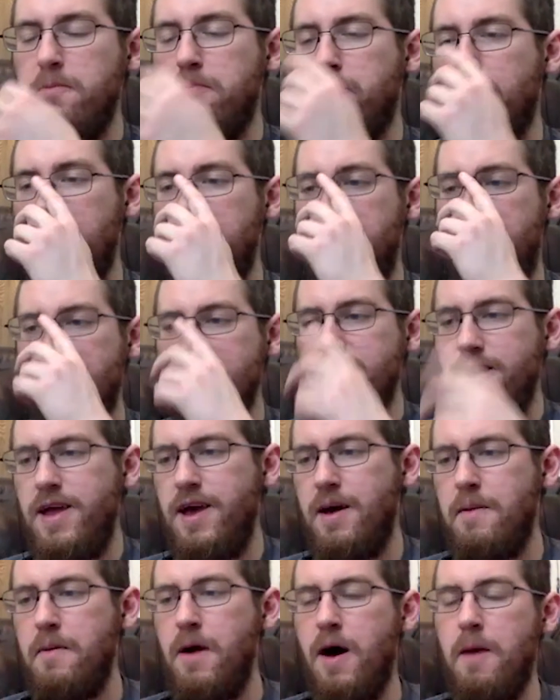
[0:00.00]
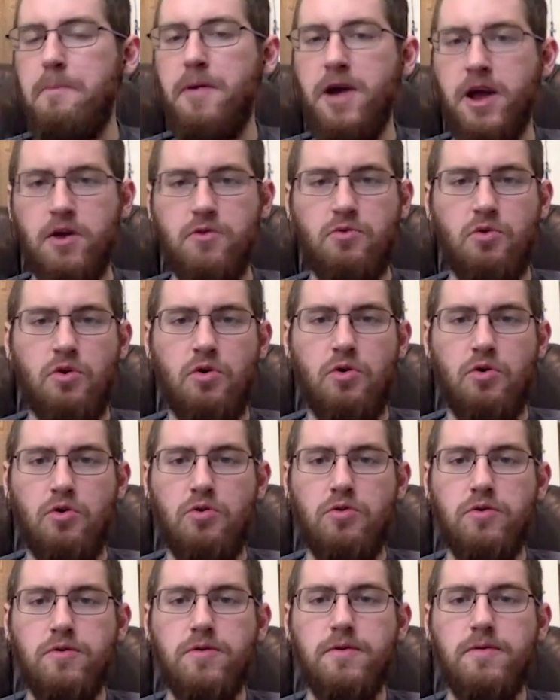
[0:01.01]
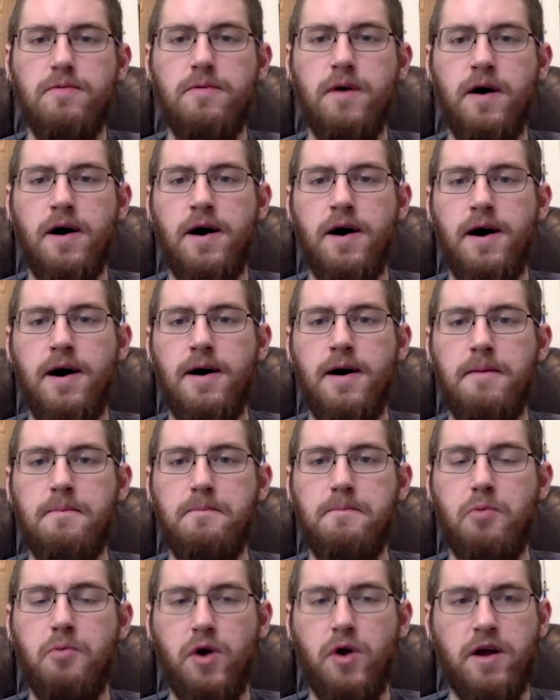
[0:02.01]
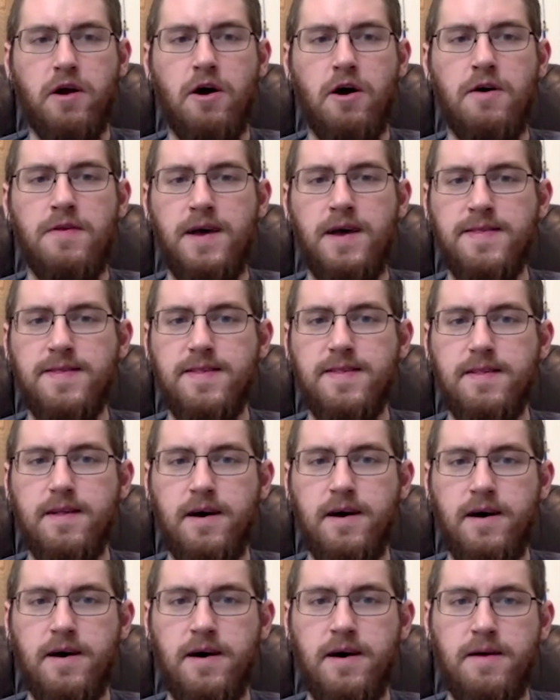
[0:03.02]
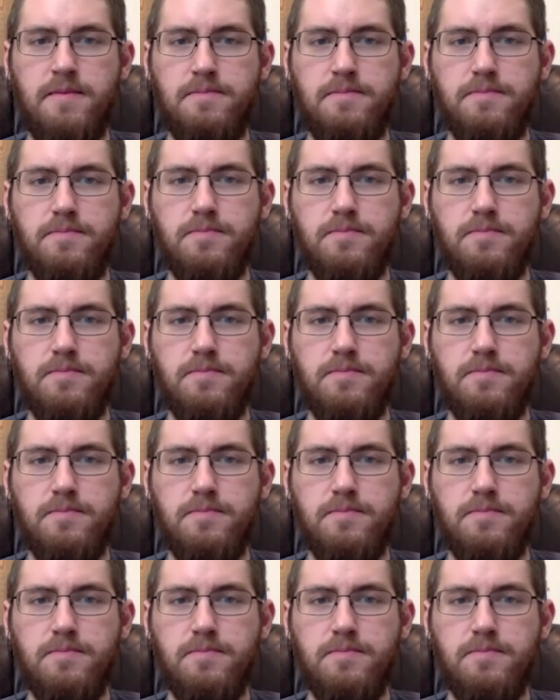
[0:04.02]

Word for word: primarily a, a, pick and roll uh, point guard that's uh,